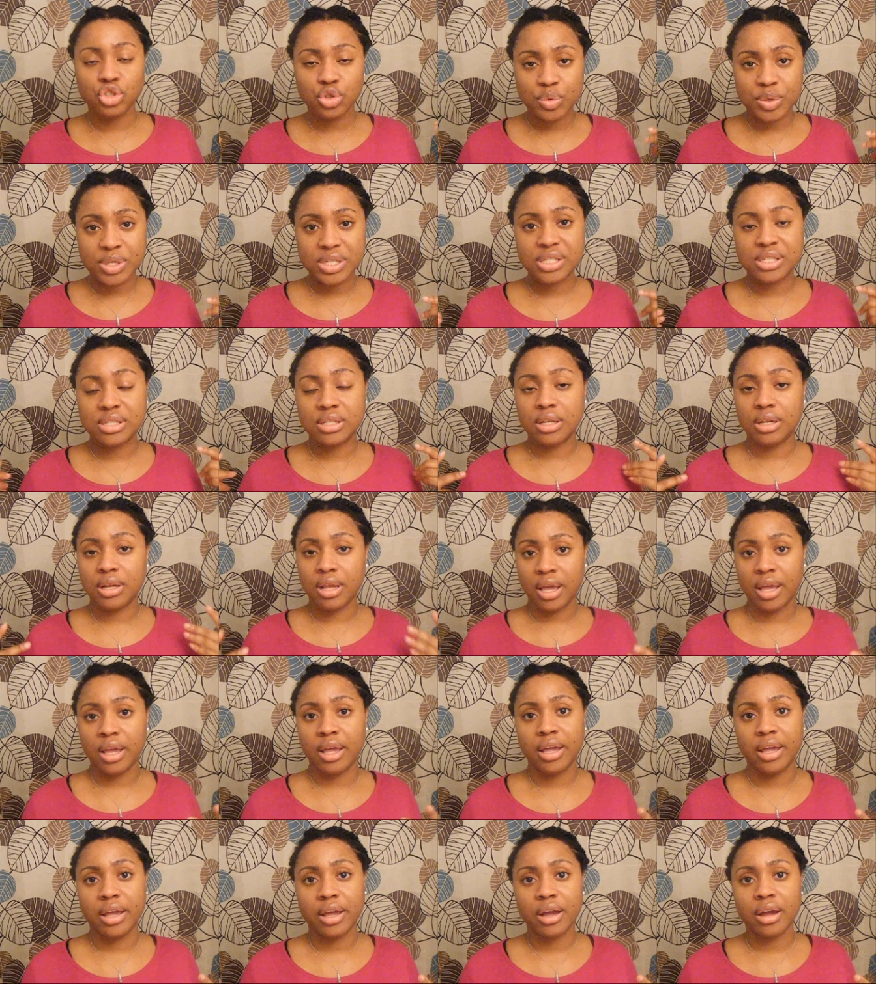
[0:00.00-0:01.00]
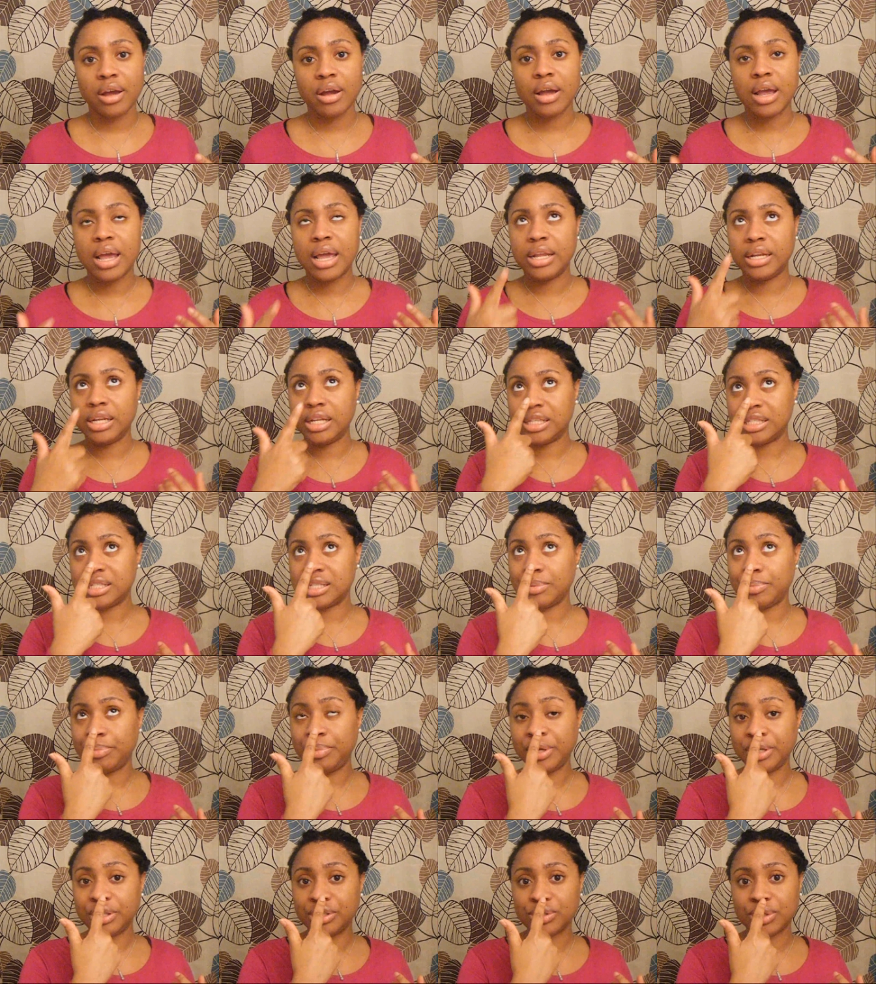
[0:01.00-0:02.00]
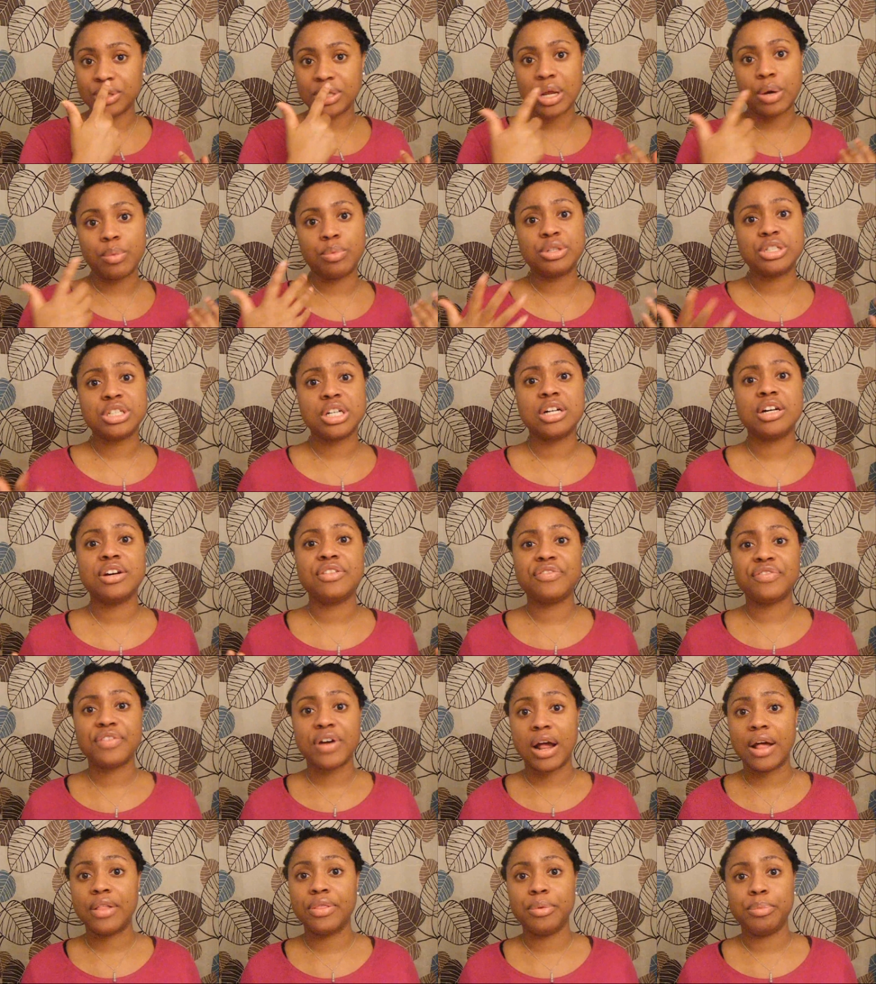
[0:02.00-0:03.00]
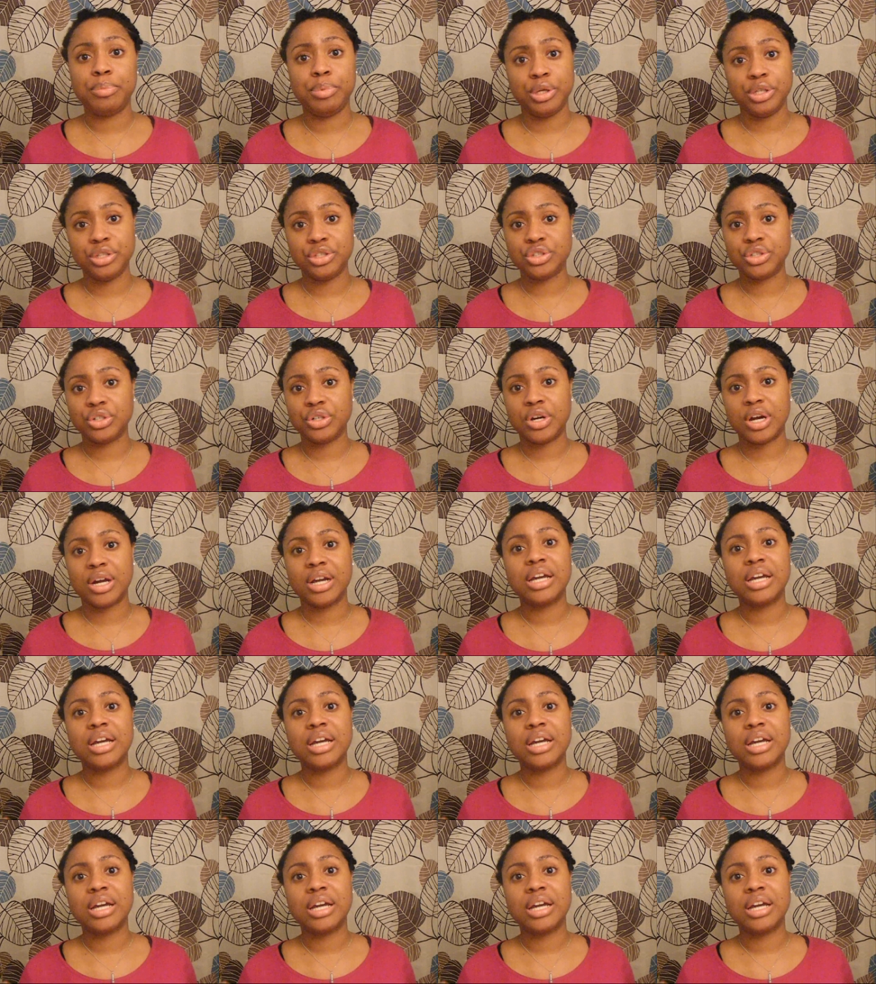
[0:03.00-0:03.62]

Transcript: twisted hair and it's a picture and I wish I could find the picture.